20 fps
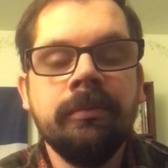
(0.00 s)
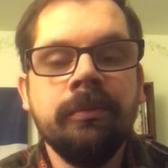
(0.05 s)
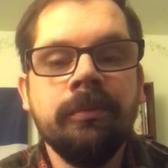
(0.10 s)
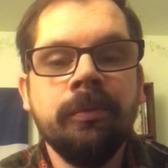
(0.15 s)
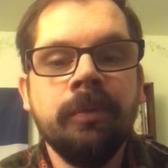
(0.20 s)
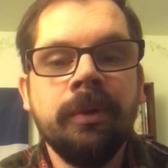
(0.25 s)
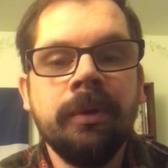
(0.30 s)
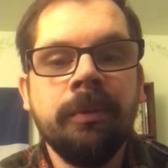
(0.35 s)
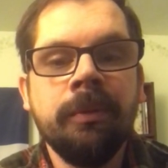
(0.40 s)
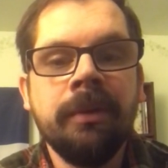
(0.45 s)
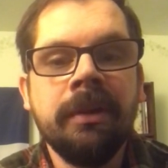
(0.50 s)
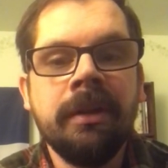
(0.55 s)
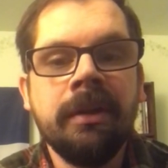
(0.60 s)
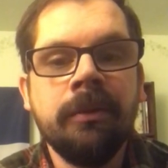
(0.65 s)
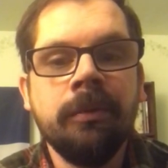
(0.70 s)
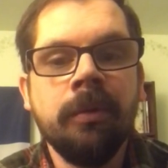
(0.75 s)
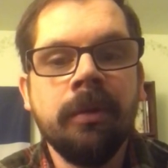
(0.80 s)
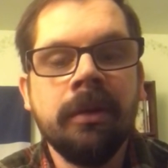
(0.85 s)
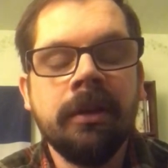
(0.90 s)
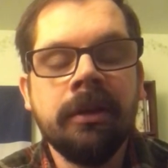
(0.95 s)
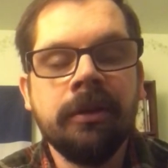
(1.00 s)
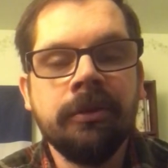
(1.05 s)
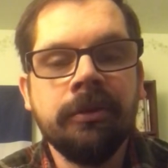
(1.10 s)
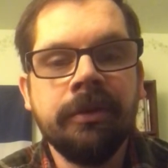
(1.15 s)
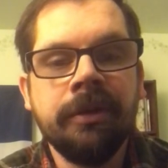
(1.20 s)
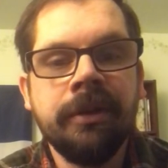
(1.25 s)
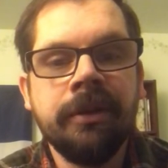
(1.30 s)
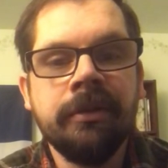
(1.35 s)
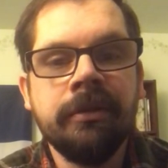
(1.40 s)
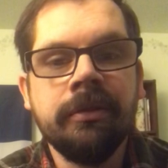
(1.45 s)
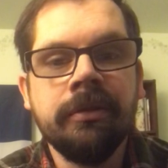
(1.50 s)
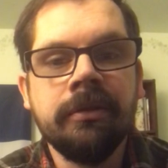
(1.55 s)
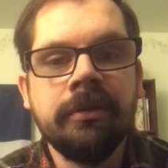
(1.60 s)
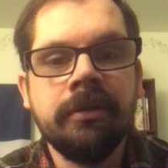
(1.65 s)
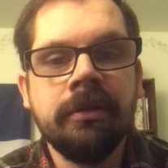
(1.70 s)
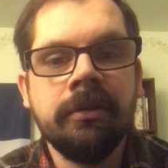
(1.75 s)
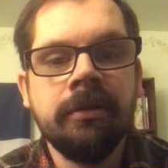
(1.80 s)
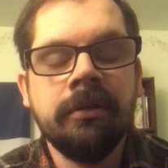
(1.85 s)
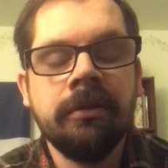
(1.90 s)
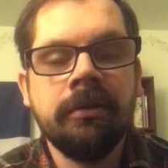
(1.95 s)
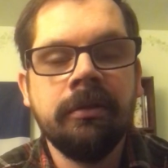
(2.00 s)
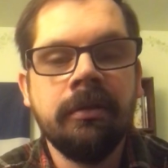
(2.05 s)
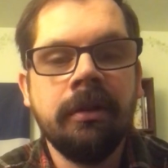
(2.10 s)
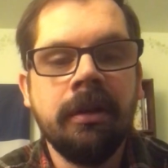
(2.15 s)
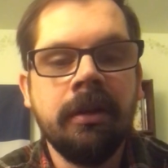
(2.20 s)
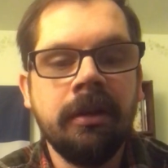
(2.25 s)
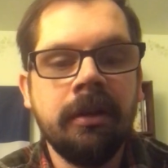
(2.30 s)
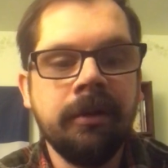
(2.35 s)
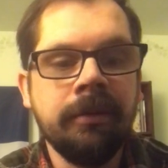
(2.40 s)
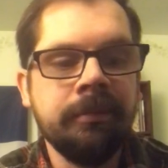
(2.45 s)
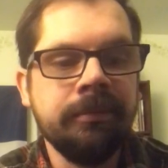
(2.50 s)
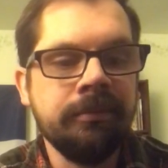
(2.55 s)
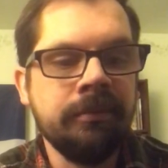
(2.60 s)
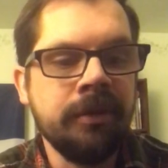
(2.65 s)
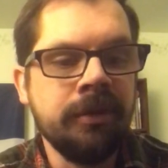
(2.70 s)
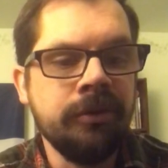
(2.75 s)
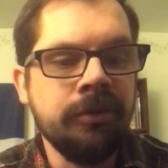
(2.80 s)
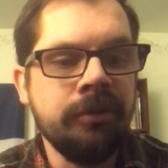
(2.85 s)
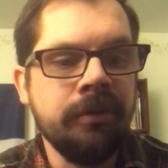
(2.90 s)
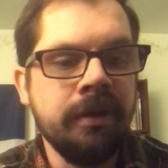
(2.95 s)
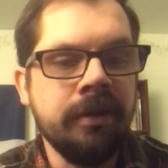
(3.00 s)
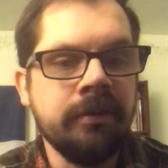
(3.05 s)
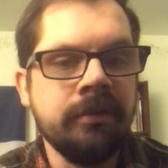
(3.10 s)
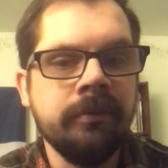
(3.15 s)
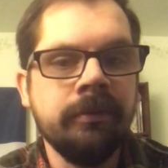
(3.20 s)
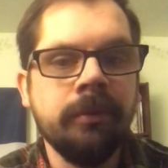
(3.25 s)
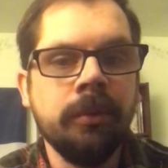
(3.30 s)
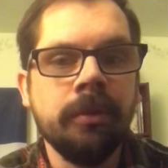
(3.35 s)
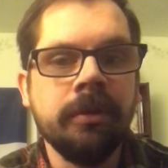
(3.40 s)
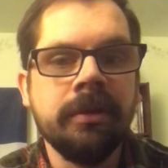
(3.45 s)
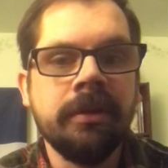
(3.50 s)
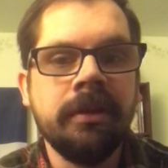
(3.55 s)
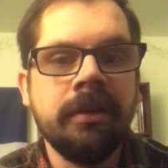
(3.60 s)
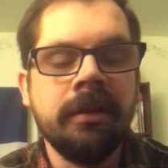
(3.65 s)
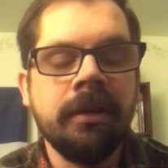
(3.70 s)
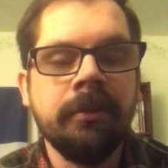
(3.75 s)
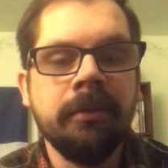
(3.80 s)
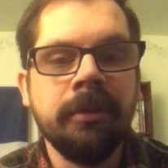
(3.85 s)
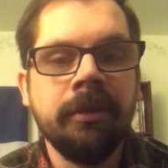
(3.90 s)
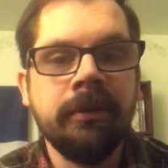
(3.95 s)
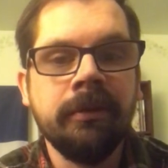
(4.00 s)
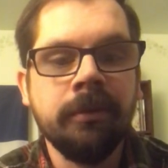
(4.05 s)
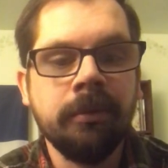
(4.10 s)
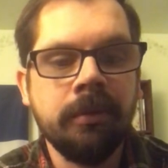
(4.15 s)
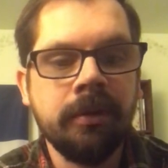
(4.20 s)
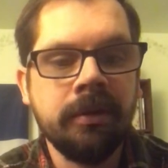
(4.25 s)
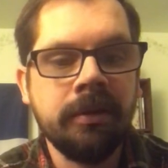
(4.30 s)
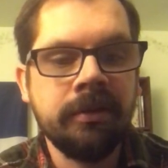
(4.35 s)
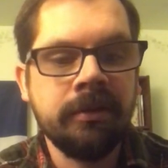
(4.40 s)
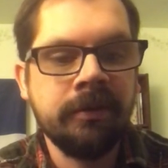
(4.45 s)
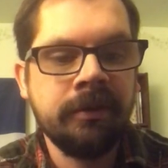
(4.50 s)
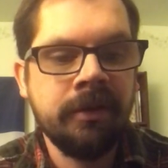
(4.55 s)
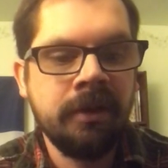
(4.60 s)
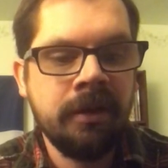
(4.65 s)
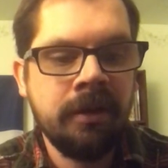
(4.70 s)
when we hit 100 years in 2014, I believe it was.